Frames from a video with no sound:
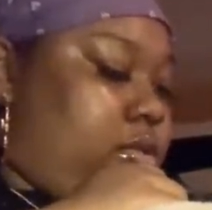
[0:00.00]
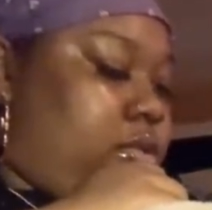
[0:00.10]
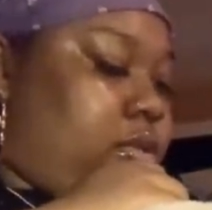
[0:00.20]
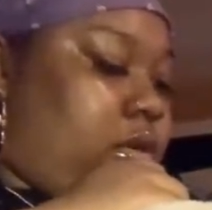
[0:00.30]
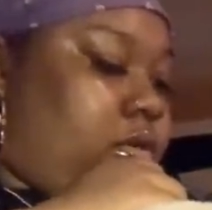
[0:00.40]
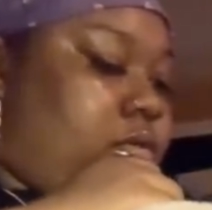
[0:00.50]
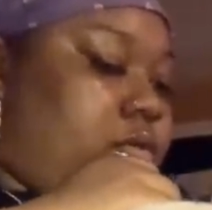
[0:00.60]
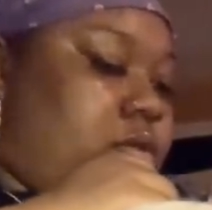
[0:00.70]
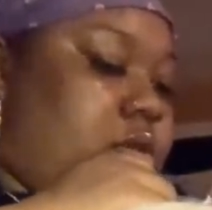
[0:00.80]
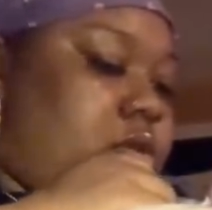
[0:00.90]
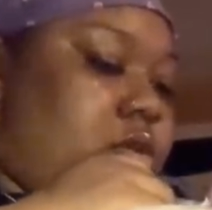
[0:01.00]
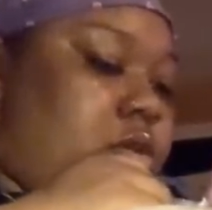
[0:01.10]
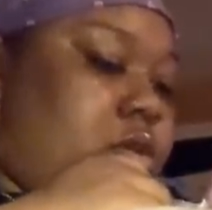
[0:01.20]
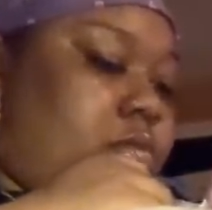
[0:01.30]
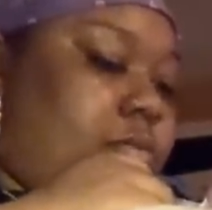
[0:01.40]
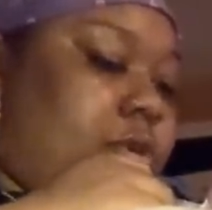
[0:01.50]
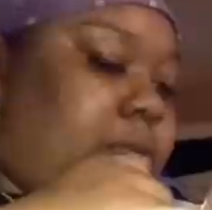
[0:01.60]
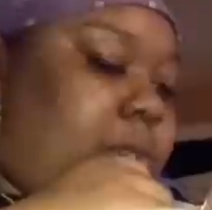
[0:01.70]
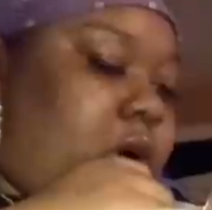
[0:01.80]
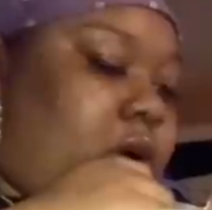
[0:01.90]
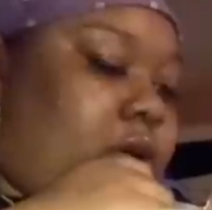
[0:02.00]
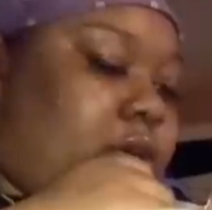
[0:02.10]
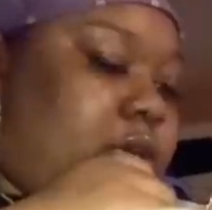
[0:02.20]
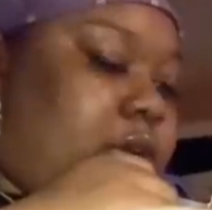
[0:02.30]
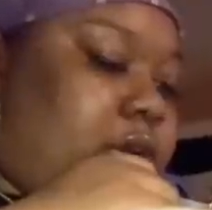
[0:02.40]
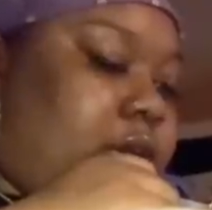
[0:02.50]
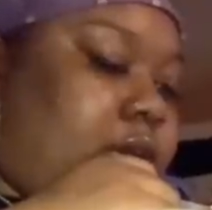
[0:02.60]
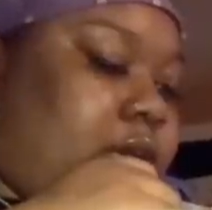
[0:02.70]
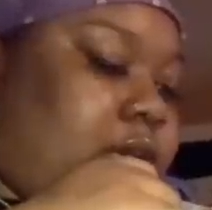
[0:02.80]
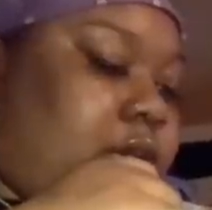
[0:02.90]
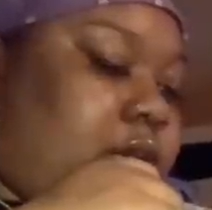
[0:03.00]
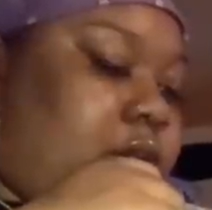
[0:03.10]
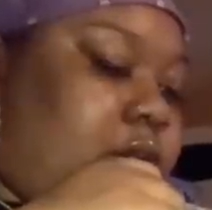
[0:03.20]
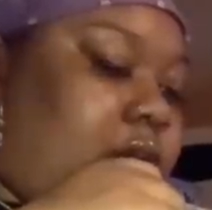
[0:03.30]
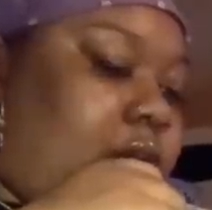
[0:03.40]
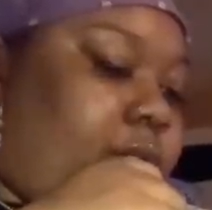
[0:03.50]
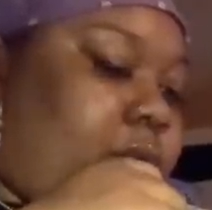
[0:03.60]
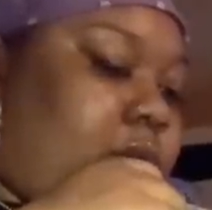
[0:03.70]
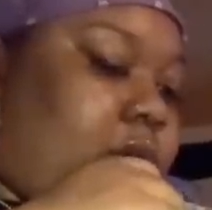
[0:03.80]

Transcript: So when I'm all done, I will